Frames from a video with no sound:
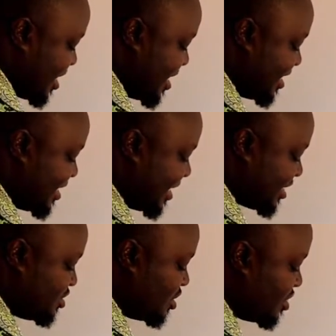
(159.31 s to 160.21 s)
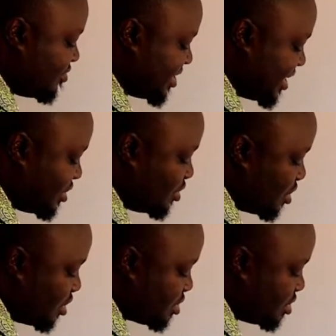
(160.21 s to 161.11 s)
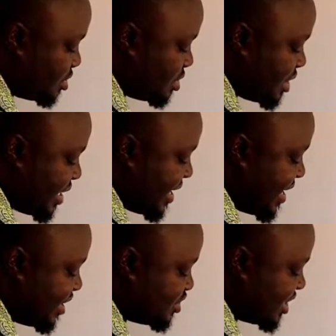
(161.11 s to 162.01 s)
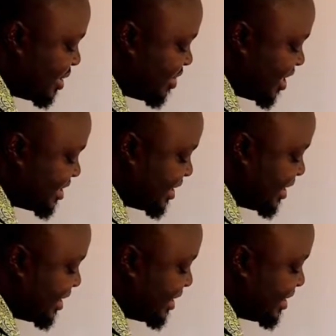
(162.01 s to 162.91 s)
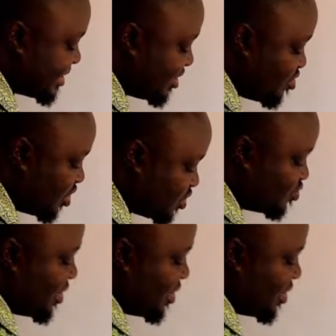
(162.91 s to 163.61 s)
In the next law, we say log a to the base a is equal to